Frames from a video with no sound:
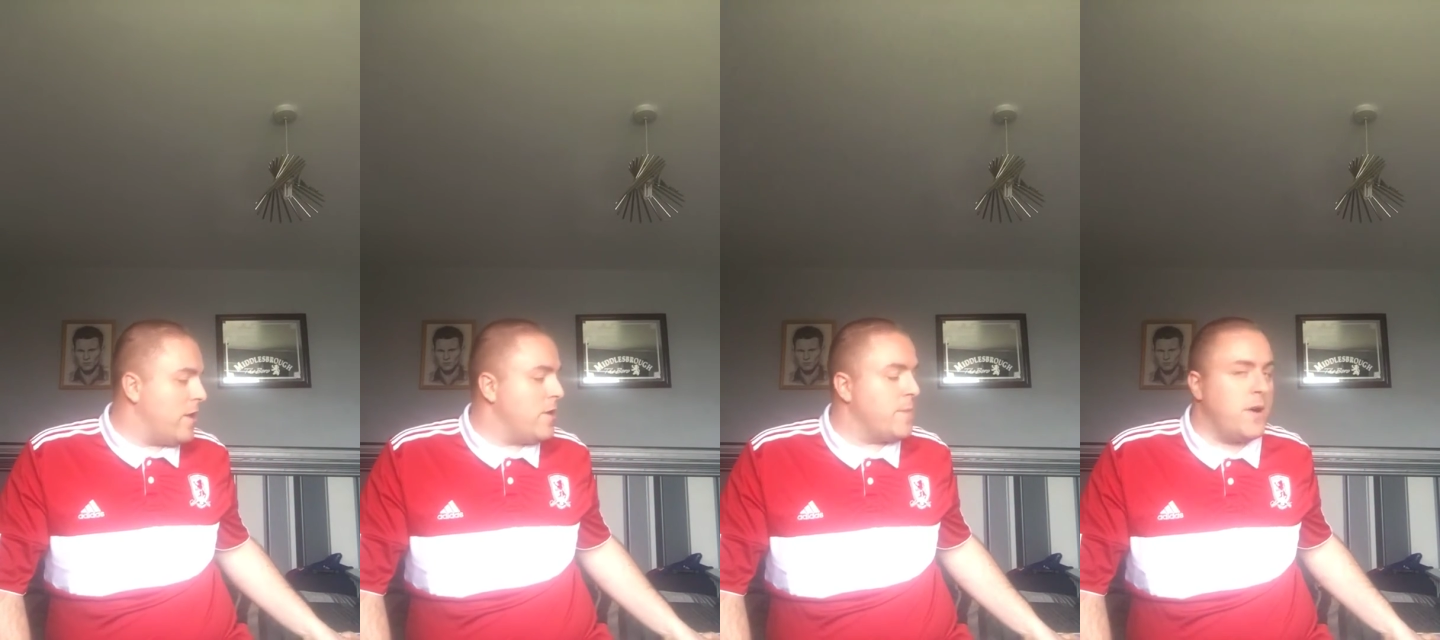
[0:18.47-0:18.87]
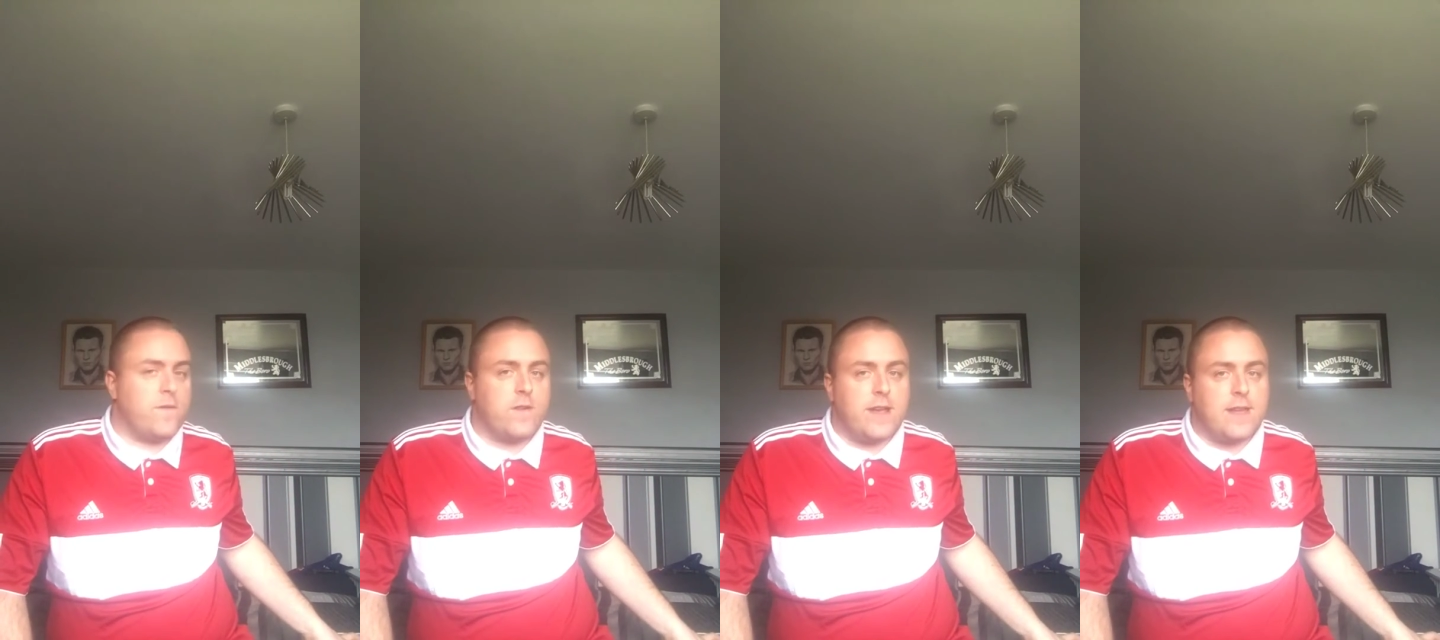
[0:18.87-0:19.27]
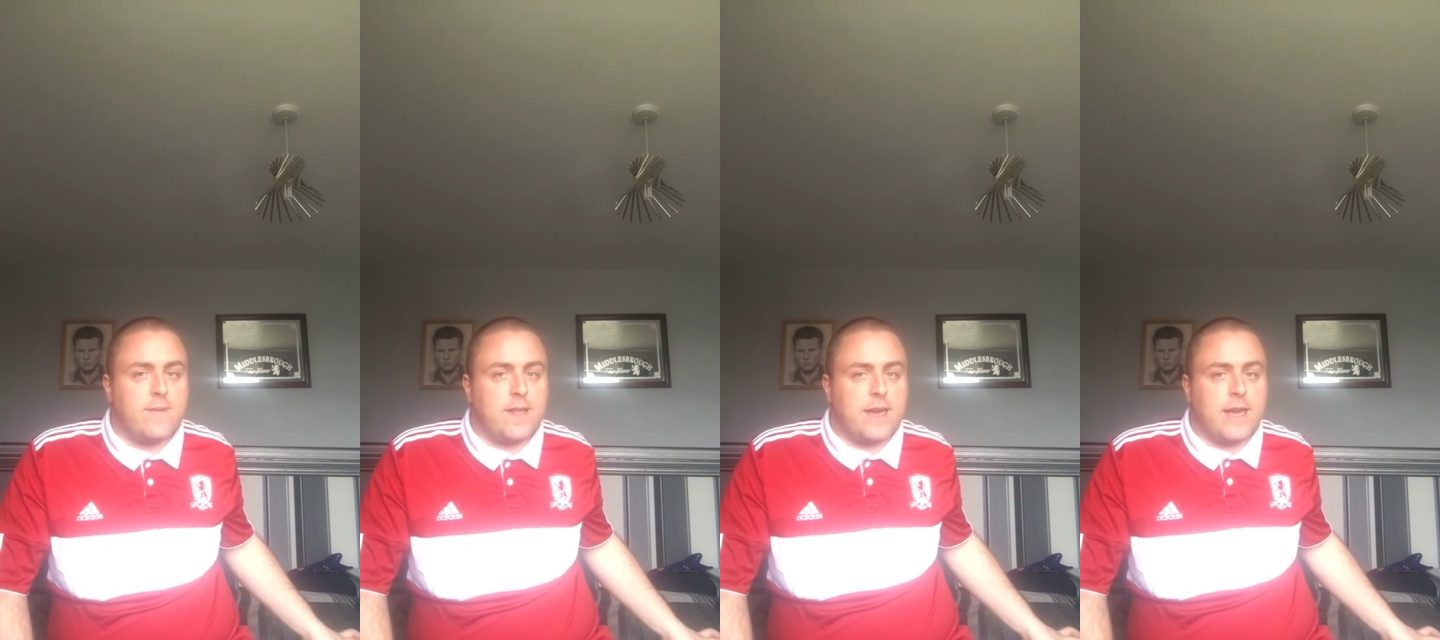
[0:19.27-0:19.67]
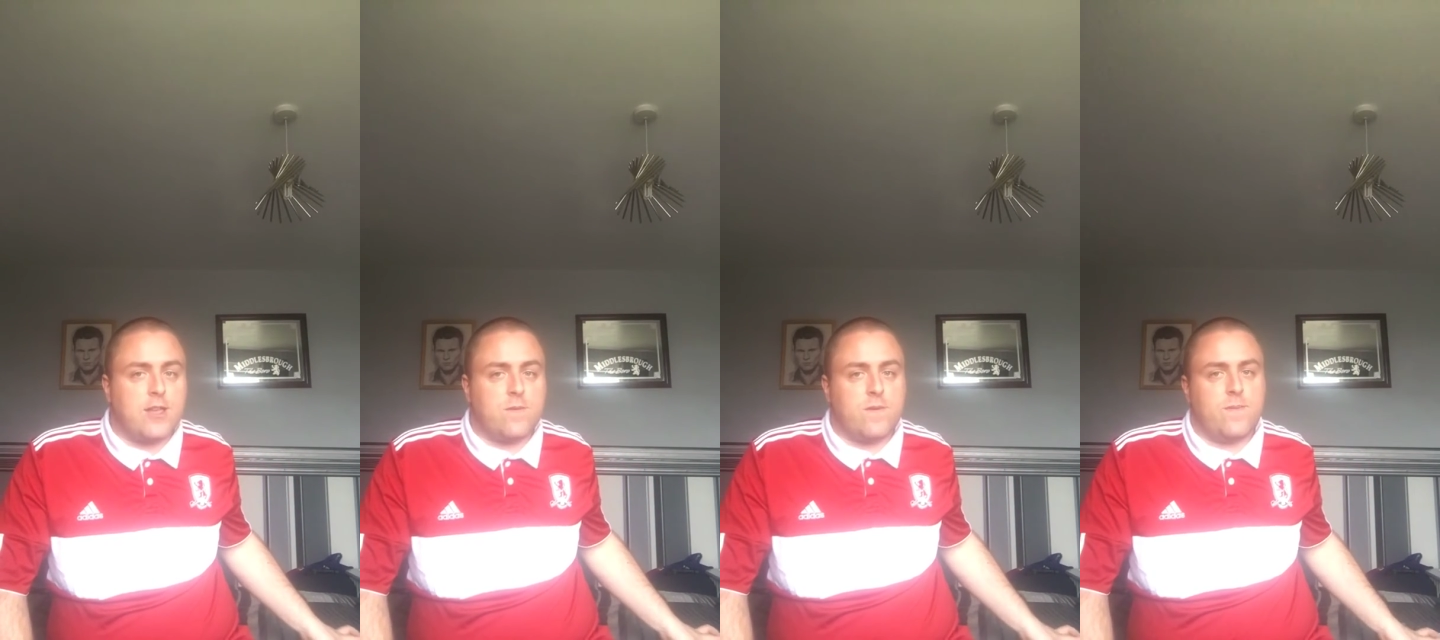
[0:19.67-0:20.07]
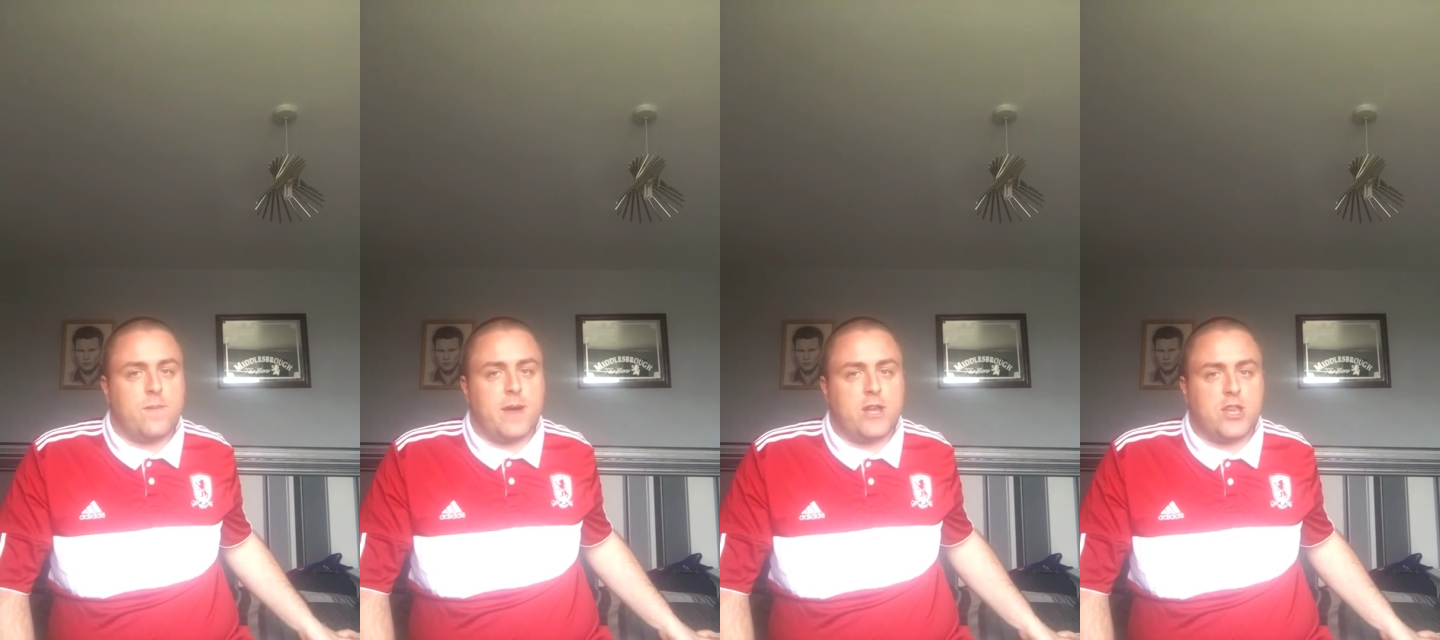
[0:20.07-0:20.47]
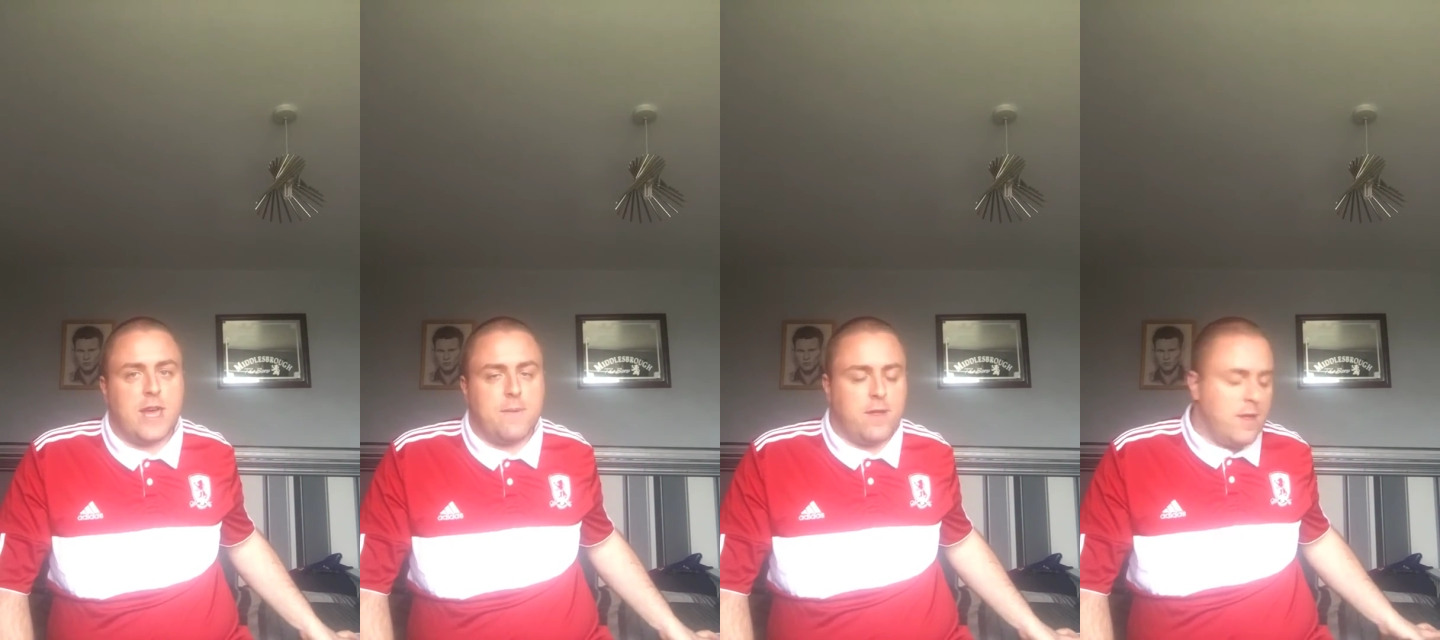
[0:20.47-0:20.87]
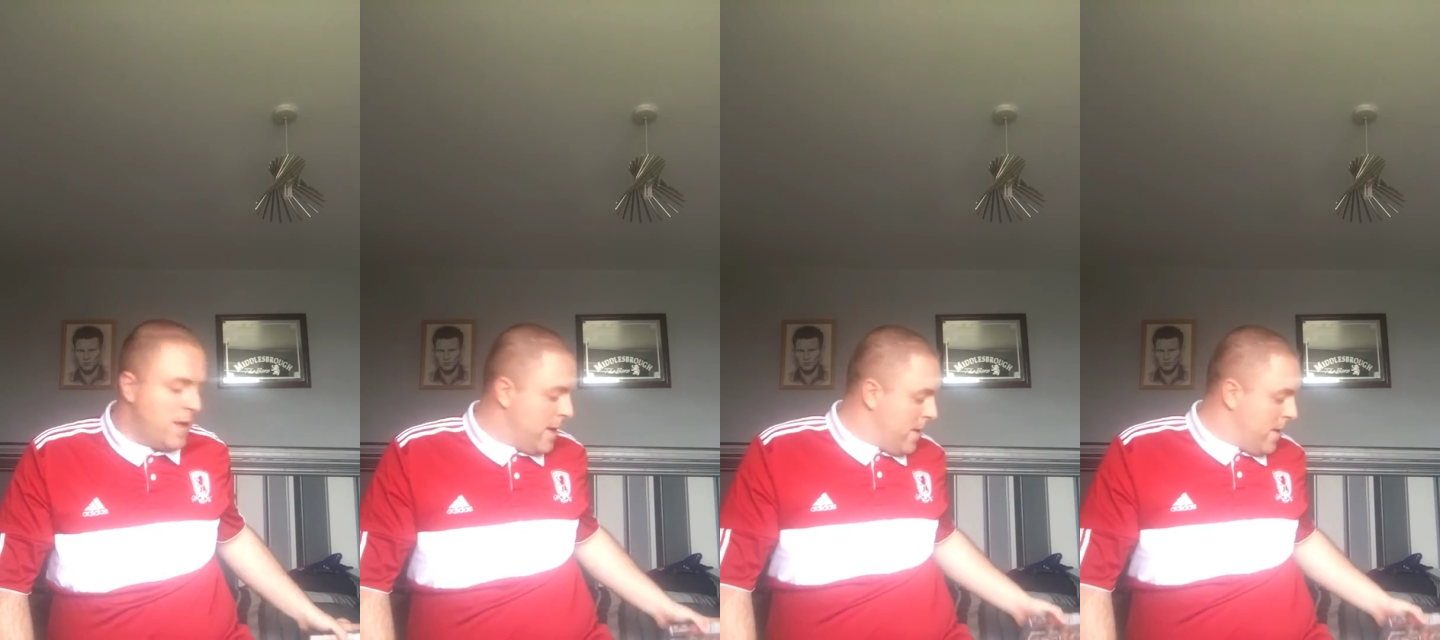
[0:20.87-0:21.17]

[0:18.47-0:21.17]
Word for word: I only bought three DVDs from the merch table